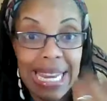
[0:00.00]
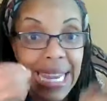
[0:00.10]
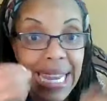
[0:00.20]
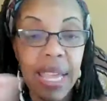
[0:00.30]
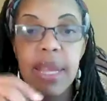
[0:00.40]

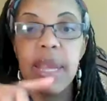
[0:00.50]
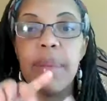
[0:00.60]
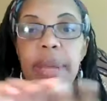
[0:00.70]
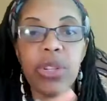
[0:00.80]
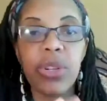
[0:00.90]
eating it.
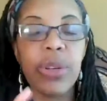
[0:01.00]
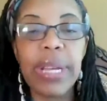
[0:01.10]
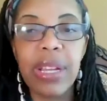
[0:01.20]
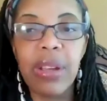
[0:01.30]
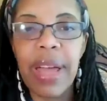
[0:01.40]
Make sure you're
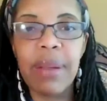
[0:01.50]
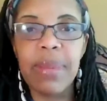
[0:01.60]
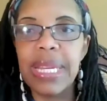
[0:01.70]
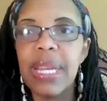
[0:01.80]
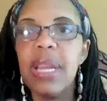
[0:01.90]
getting your
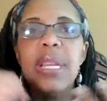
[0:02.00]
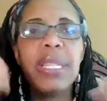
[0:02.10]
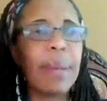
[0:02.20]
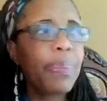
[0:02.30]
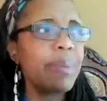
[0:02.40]
vitamin D.
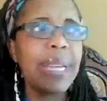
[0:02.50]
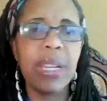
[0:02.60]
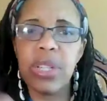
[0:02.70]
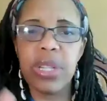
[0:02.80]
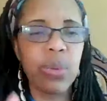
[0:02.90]

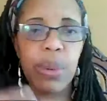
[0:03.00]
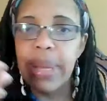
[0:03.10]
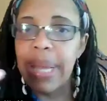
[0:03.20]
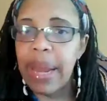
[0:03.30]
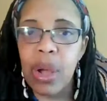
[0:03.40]
Supplementation is where
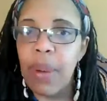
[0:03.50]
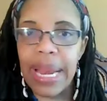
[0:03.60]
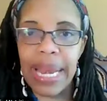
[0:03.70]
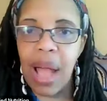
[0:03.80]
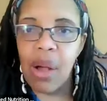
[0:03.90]
we got to go
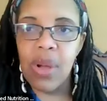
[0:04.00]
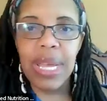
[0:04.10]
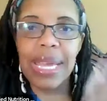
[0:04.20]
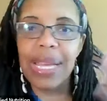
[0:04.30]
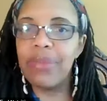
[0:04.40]
right now.
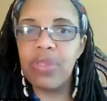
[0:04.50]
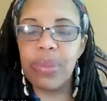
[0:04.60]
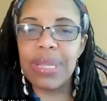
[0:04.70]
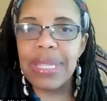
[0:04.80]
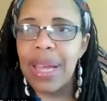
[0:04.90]
It comes
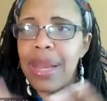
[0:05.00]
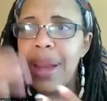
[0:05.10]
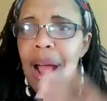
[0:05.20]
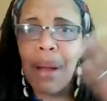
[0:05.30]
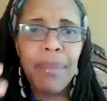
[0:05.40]
from the
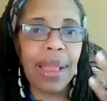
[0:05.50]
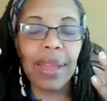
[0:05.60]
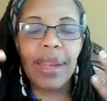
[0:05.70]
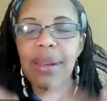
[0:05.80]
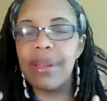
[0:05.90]
sun. Our
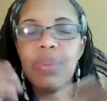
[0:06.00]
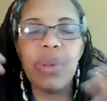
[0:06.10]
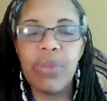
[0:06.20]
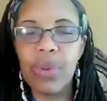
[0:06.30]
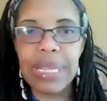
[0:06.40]
melanin, as
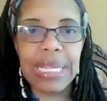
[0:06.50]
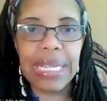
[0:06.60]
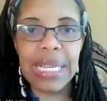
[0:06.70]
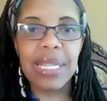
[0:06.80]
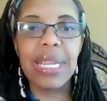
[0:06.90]
beautiful
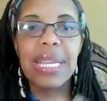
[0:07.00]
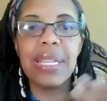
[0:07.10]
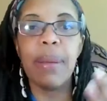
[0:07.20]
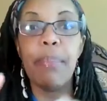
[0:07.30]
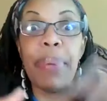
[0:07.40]
as it
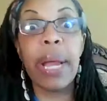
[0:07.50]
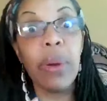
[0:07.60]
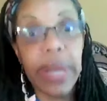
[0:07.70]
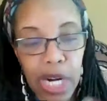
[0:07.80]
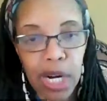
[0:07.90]
is a
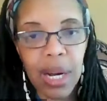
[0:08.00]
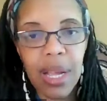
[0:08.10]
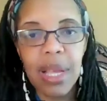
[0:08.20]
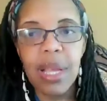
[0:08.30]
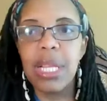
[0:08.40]
barrier
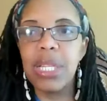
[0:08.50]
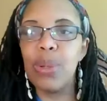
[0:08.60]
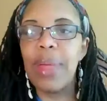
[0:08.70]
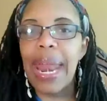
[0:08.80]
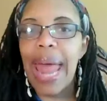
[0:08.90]

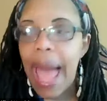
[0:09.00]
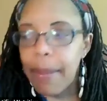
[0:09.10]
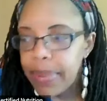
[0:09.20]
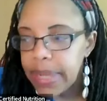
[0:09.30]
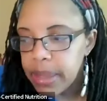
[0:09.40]
to that
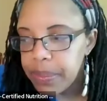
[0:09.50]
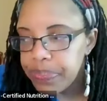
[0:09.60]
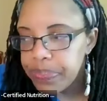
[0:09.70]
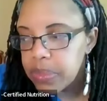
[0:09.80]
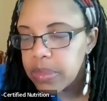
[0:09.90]
happening.